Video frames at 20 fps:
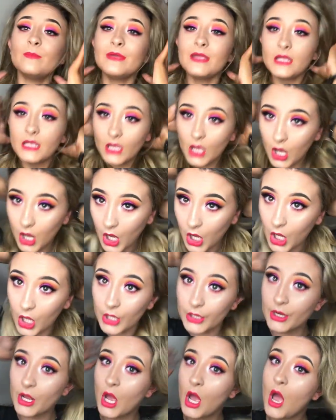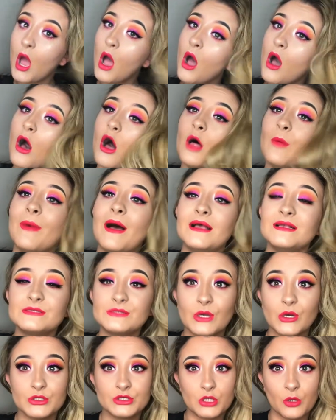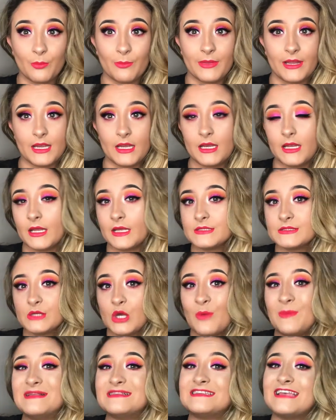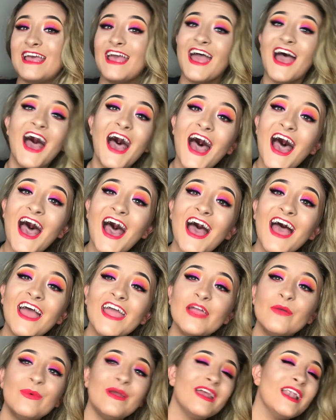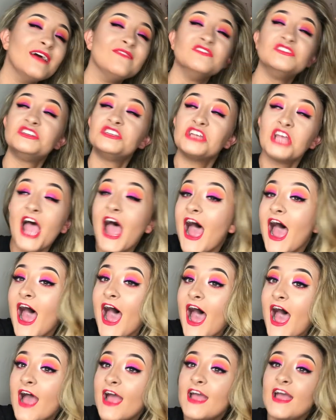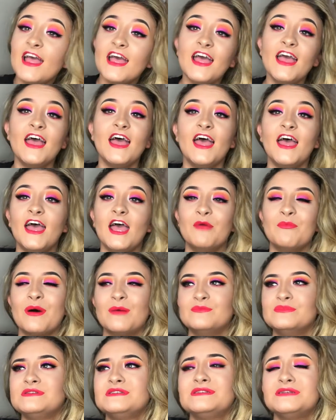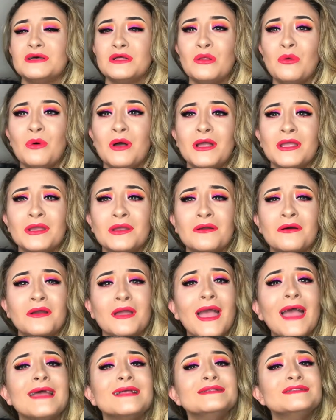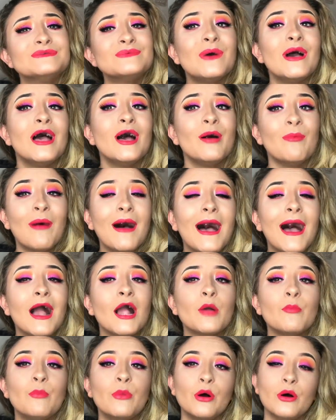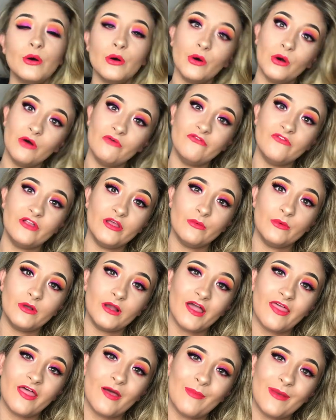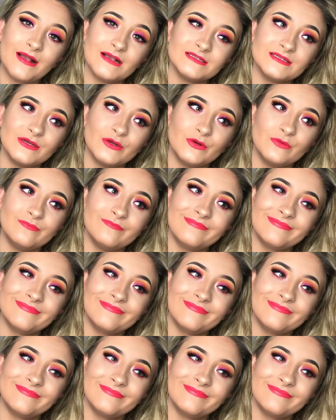me on all my social medias, come and say hi, we can have a chat. I'm still working on getting Twitter back, but hopefully we'll get that back soon.